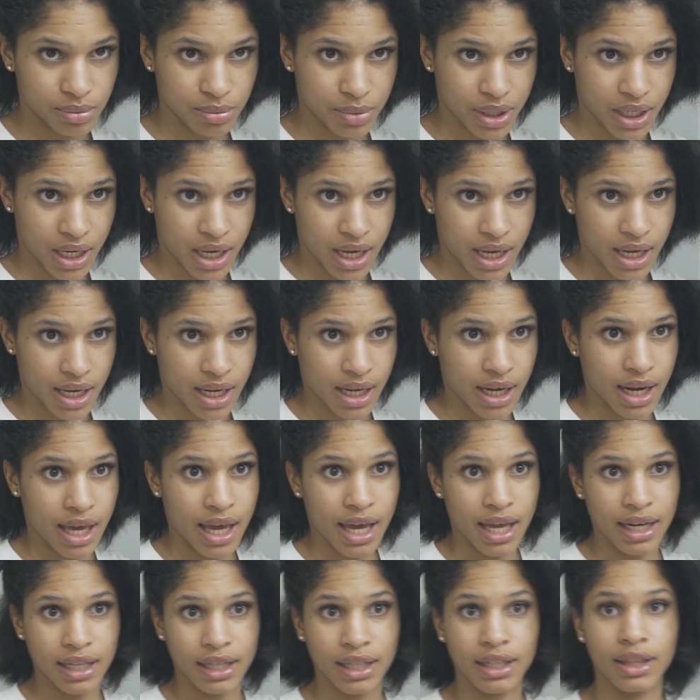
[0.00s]
went ahead and
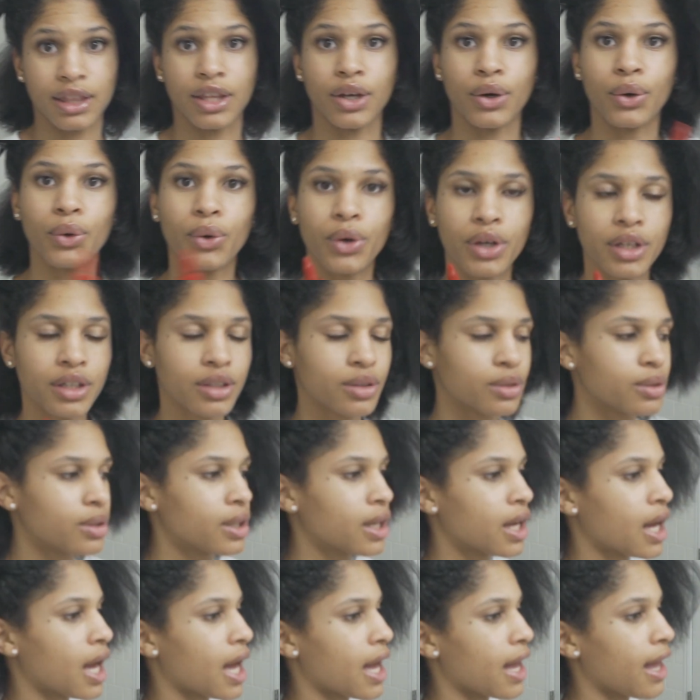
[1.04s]
added the oil
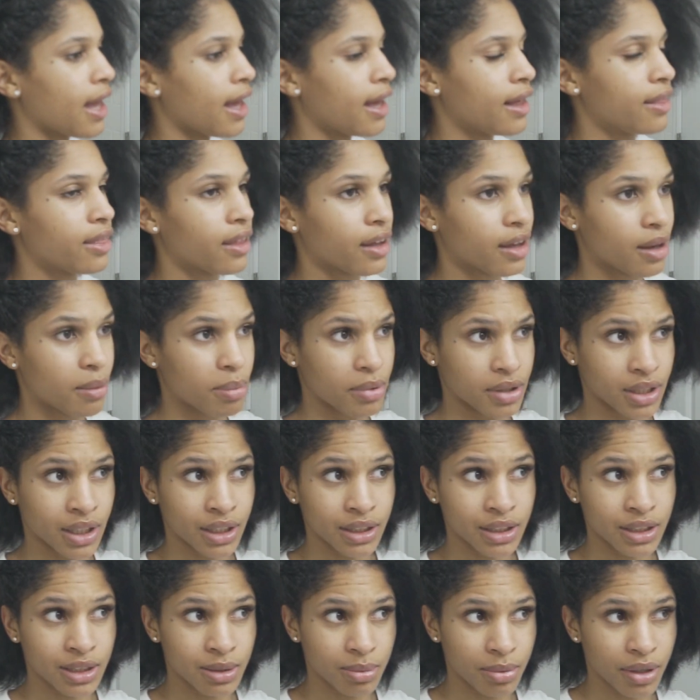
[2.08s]
and the heat
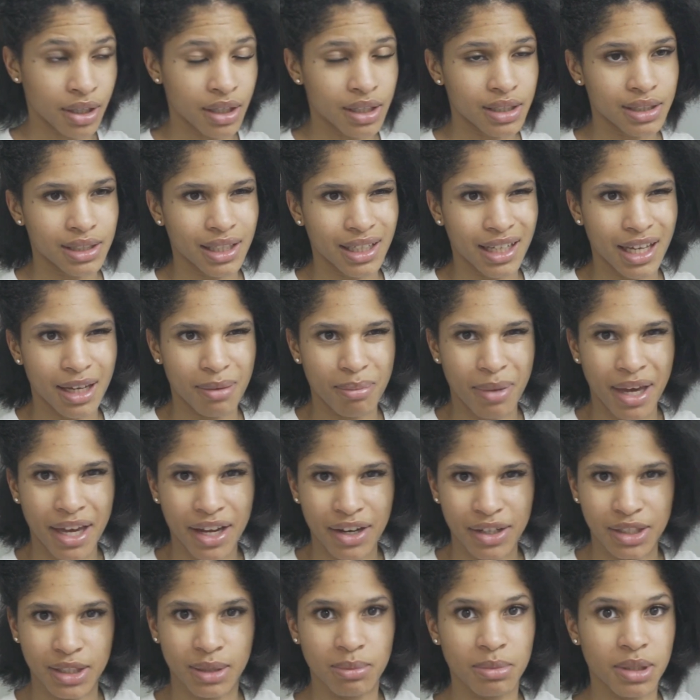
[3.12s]
protectant spray, because I like my
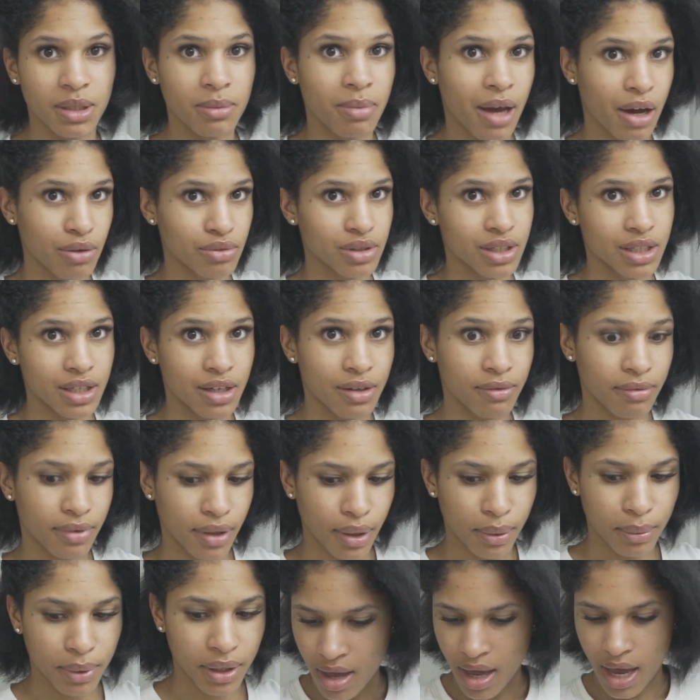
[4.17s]
hair to be bouncy and
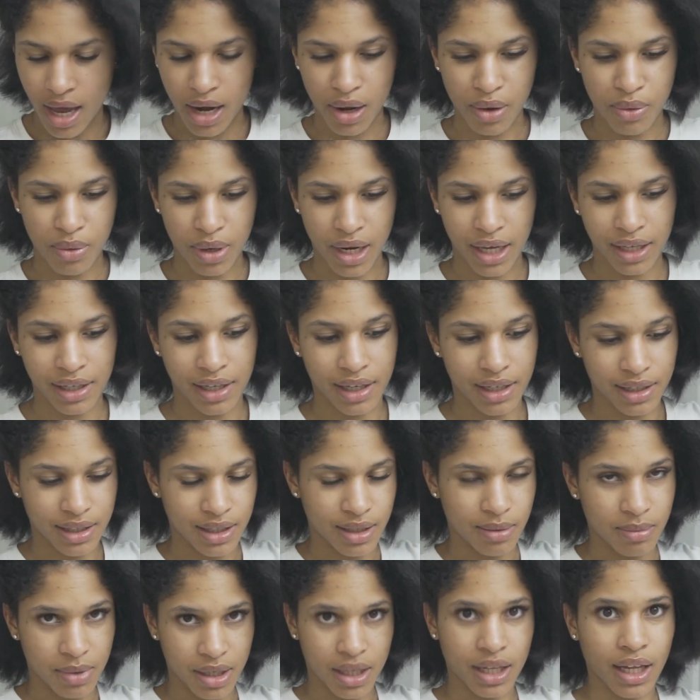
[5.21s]
flowy. I don't like it
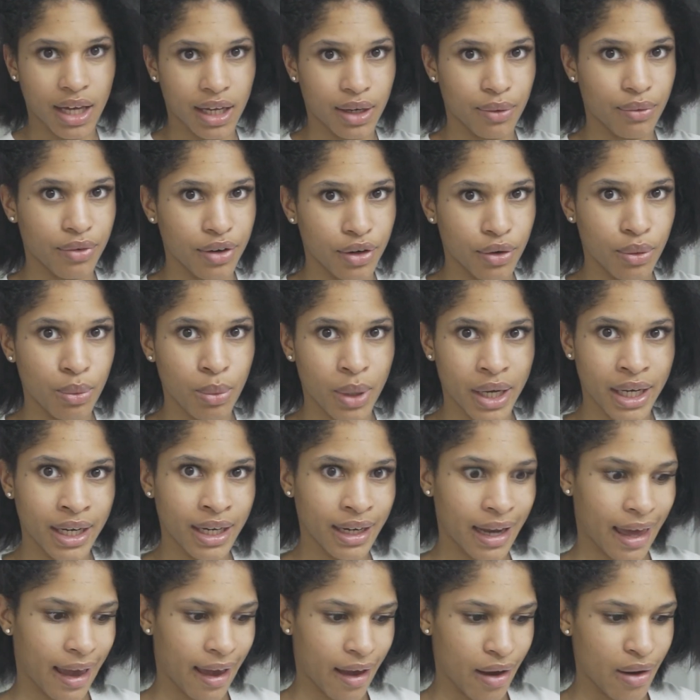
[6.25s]
to be like real weighed
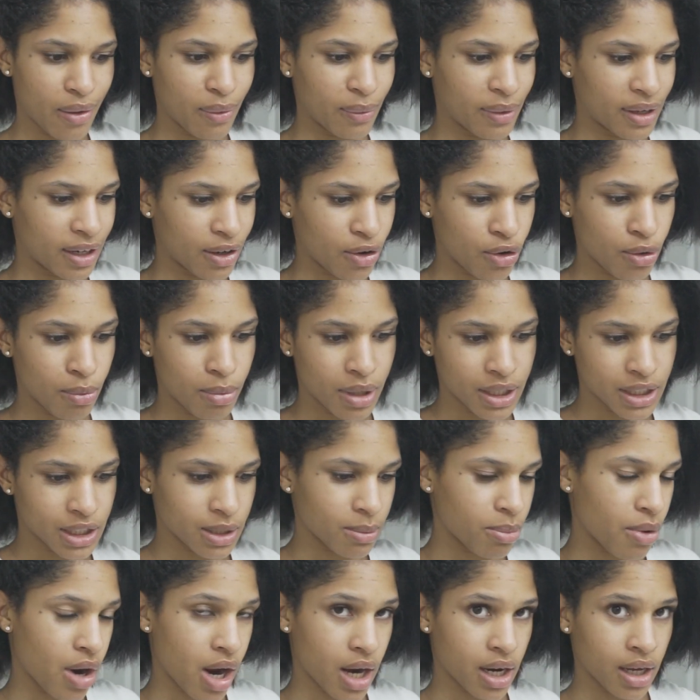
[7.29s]
down with a whole bunch of
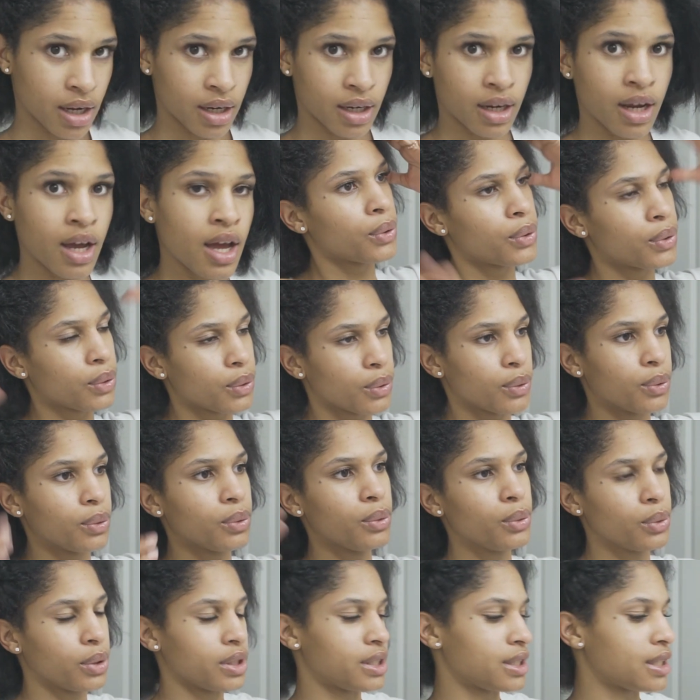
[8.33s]
product.
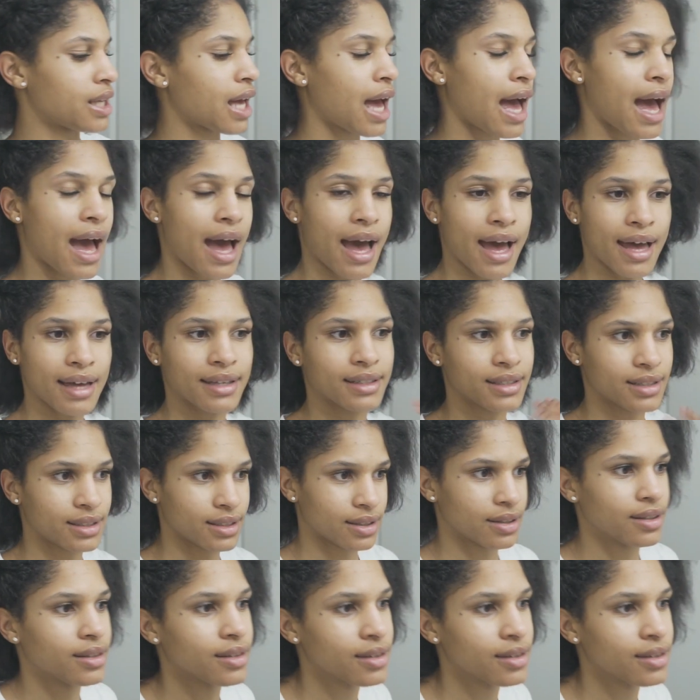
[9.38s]
Whew, it's hot.